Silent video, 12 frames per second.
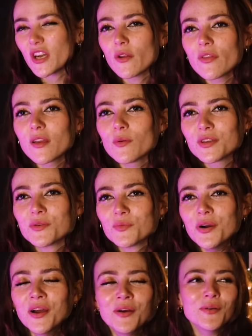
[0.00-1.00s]
I don't think was
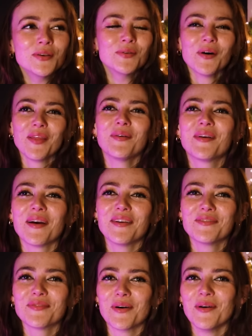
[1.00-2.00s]
what we were
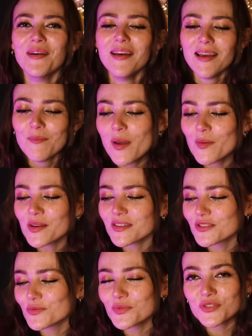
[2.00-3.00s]
going for. Maybe
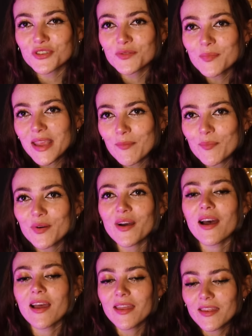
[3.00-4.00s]
that was just me,
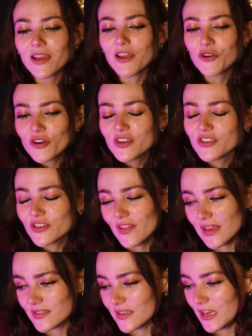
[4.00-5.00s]
but I cringed at
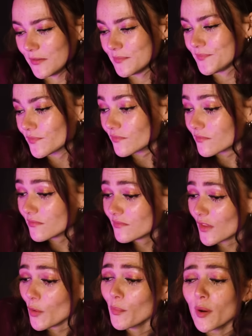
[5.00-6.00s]
that scene.
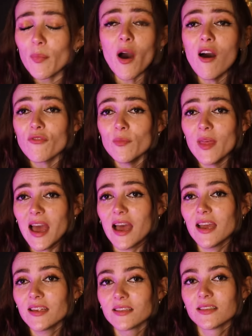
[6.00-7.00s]
But apart from
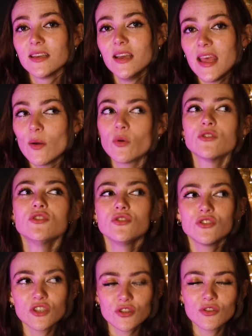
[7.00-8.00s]
that, it
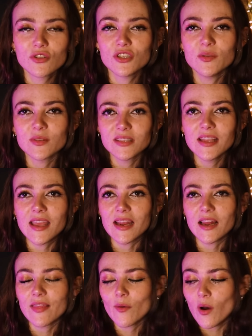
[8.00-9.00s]
wasn't just because she was
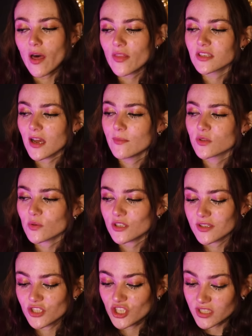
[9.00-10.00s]
singing. Like, there were other times where
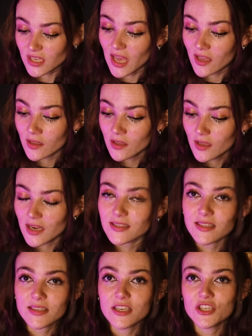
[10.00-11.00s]
she sang.
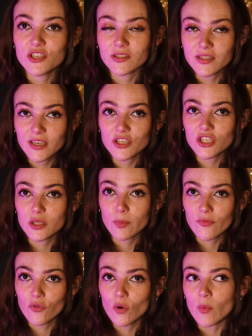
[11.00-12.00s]
As I say, she's a singer, she's a
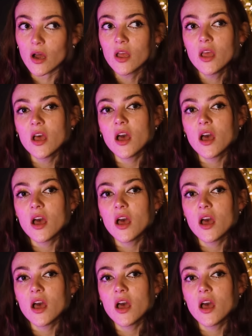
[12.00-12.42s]
performer.